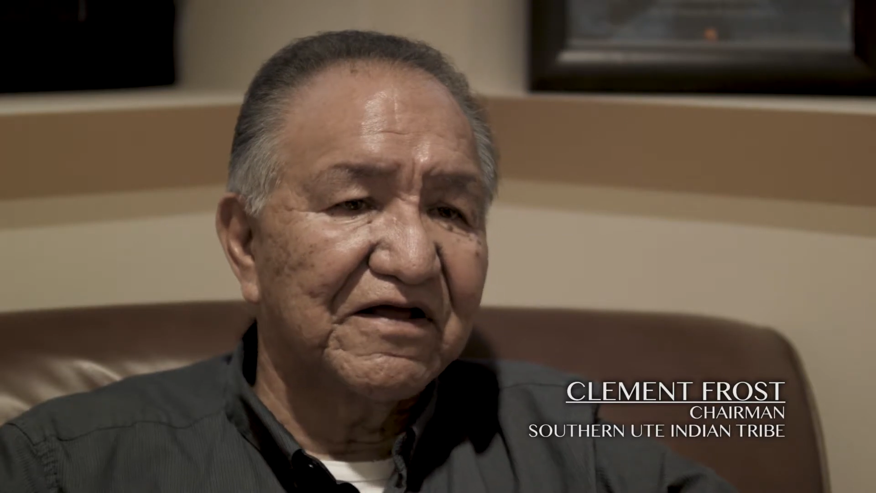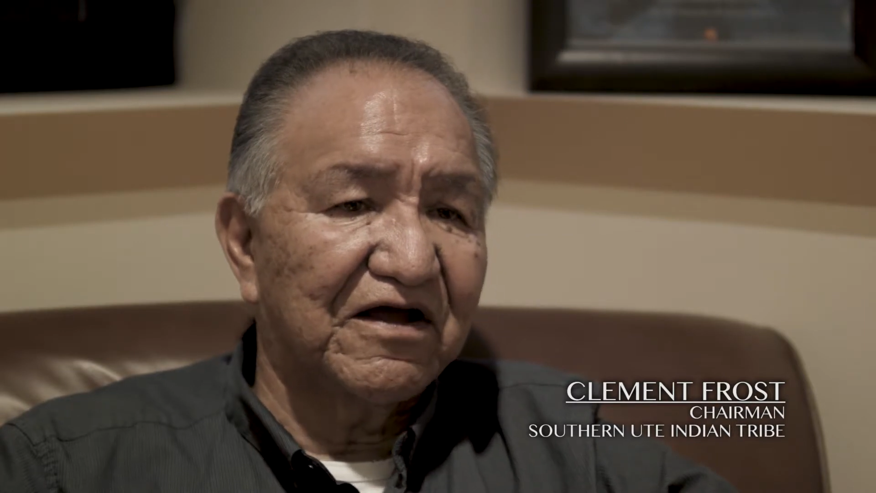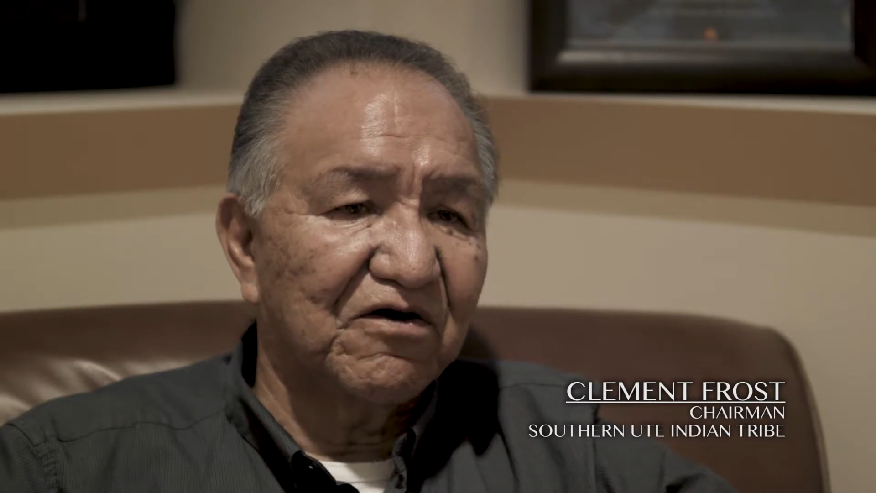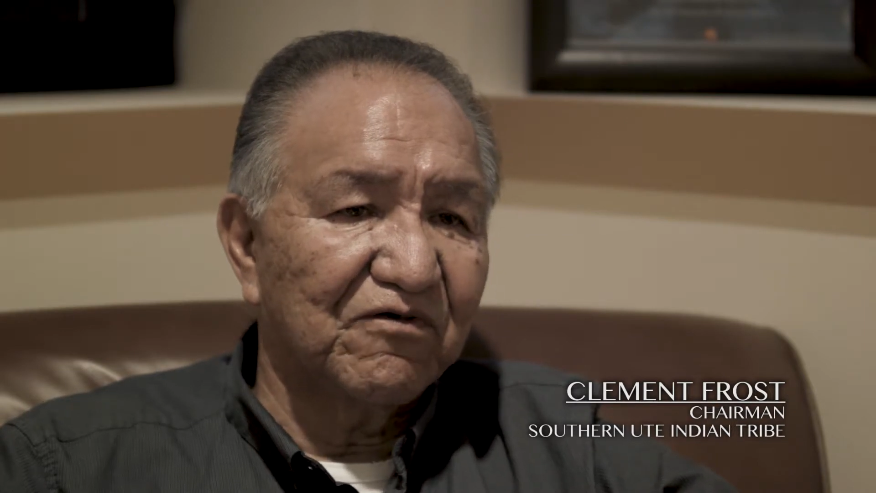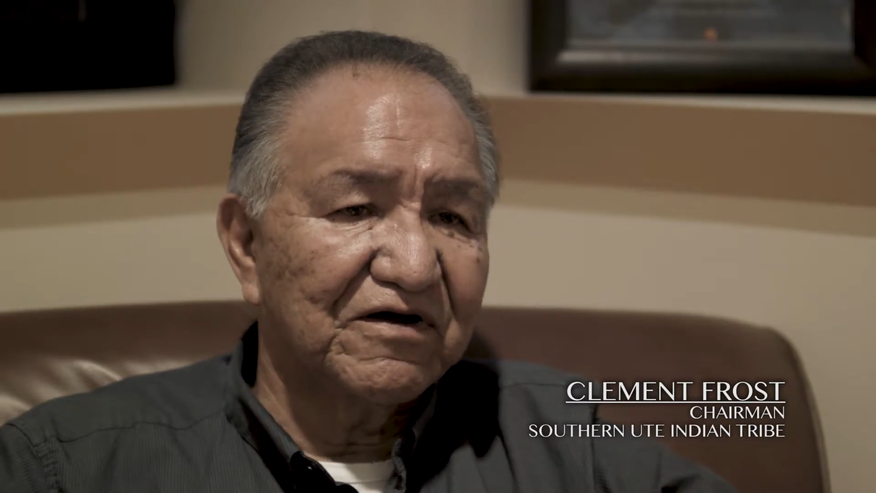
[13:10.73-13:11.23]

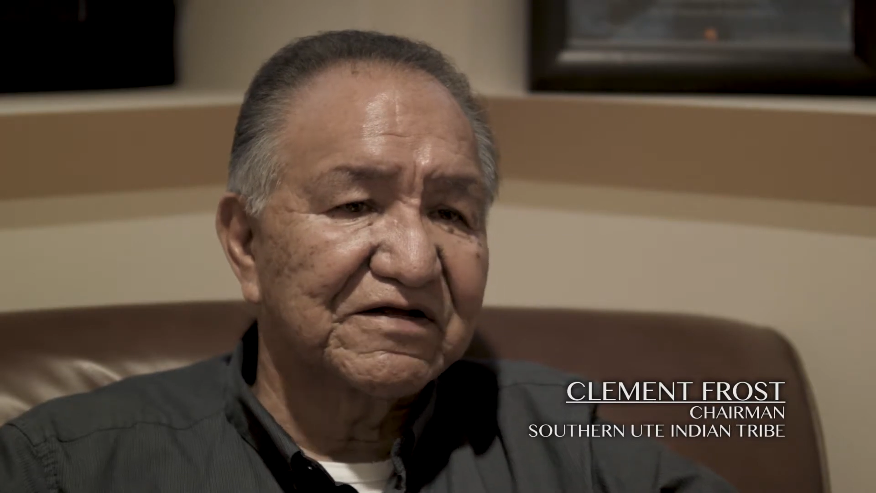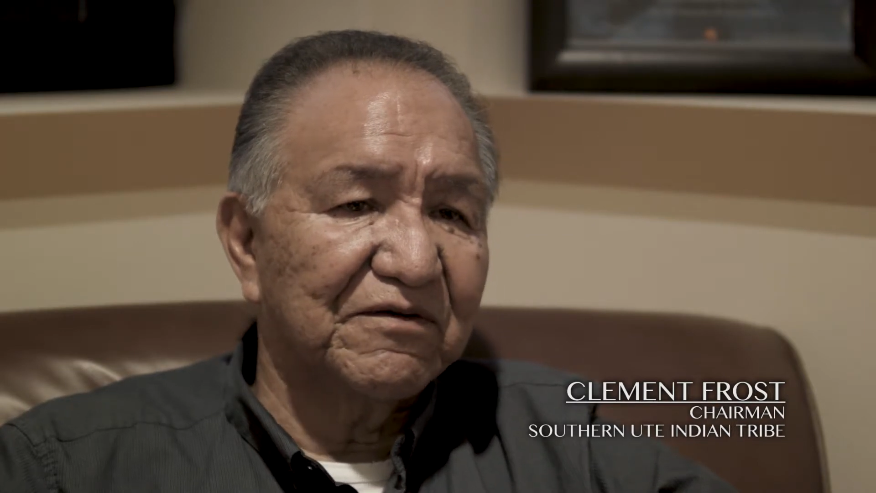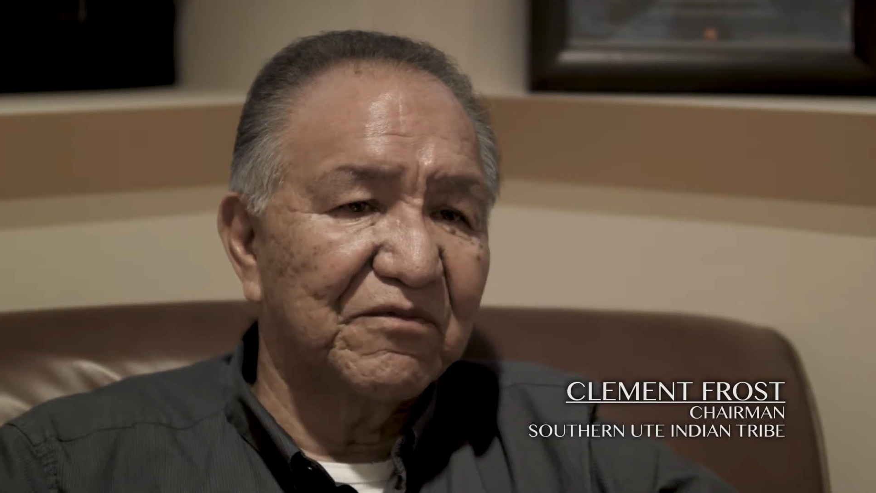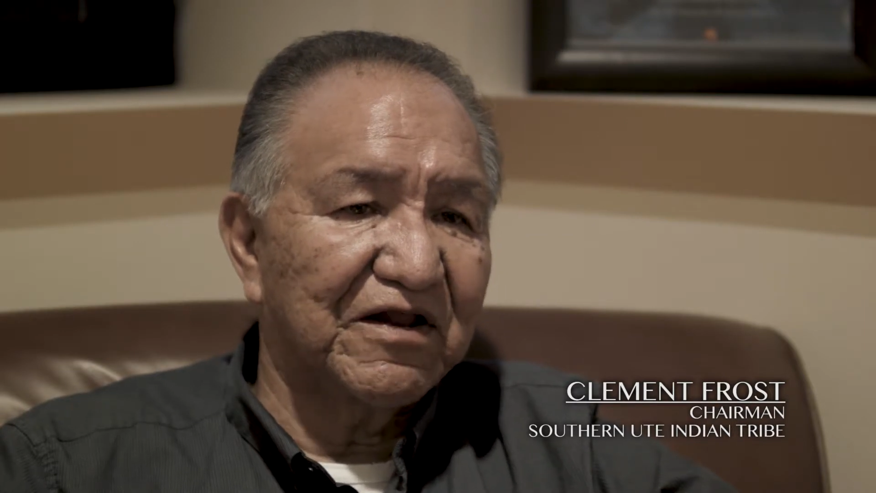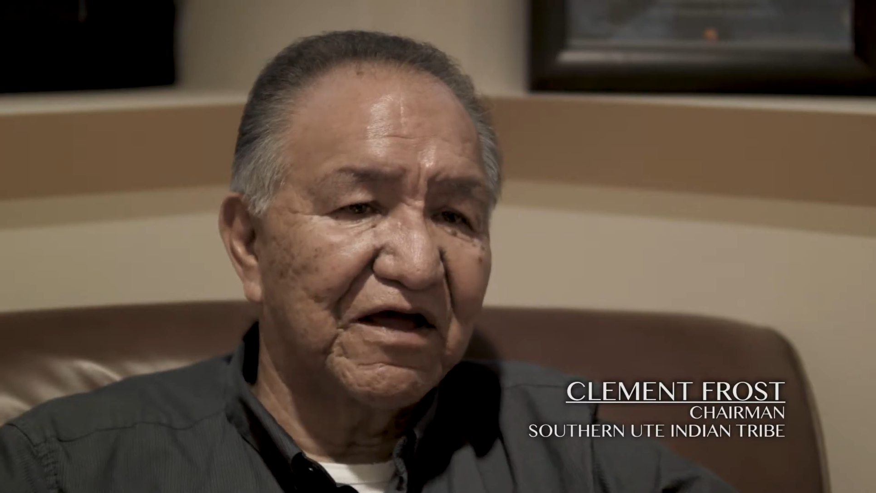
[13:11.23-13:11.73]
take away
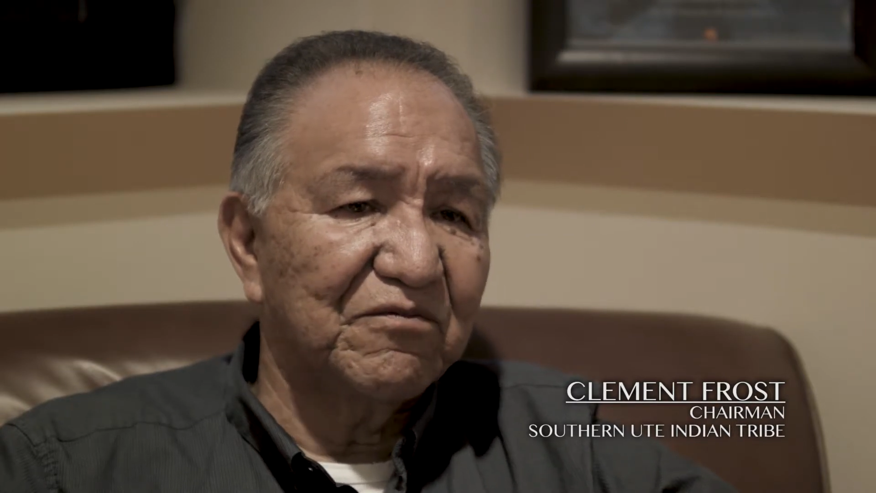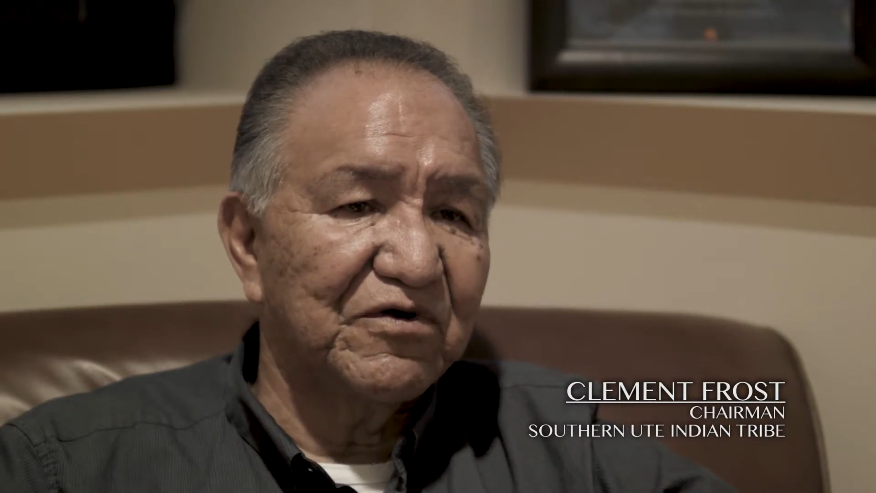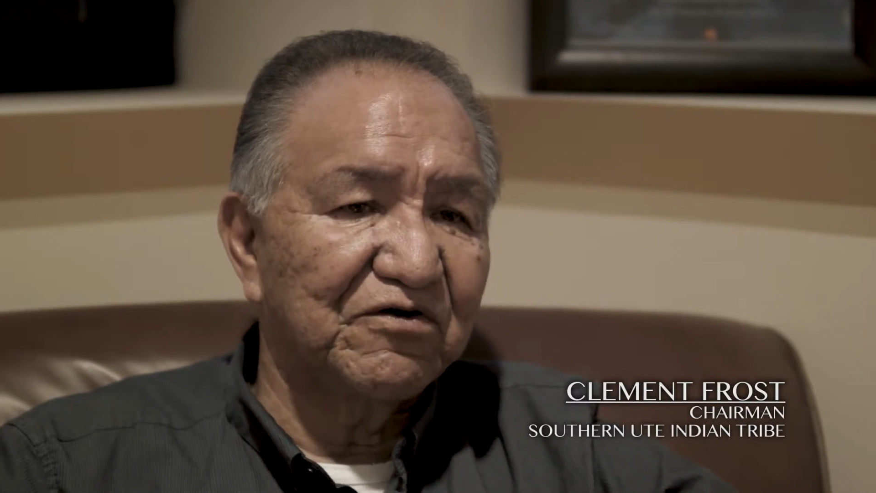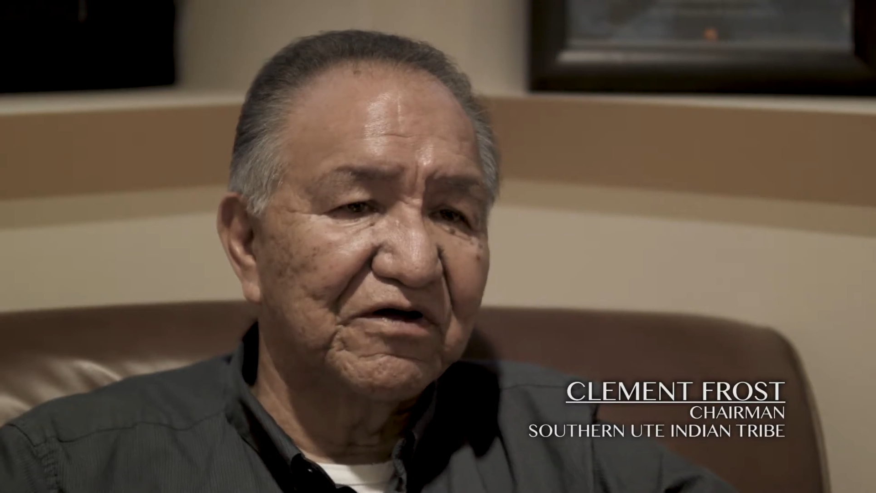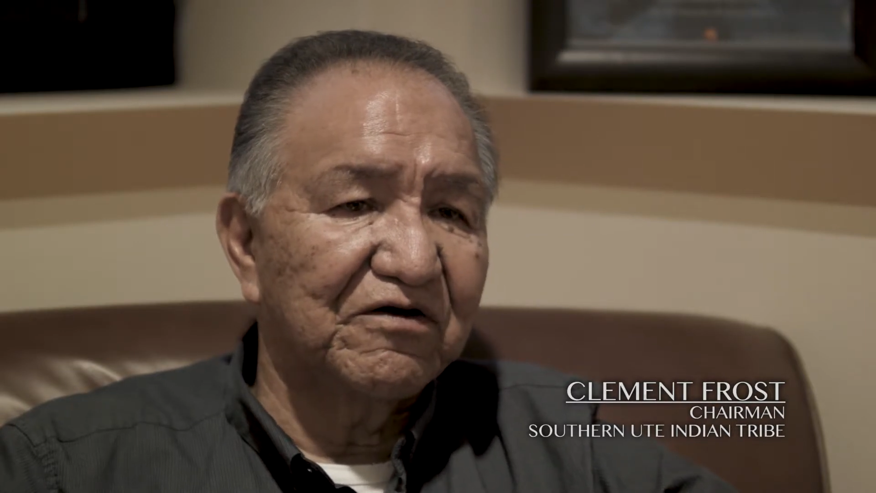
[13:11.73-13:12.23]
some of that beauty,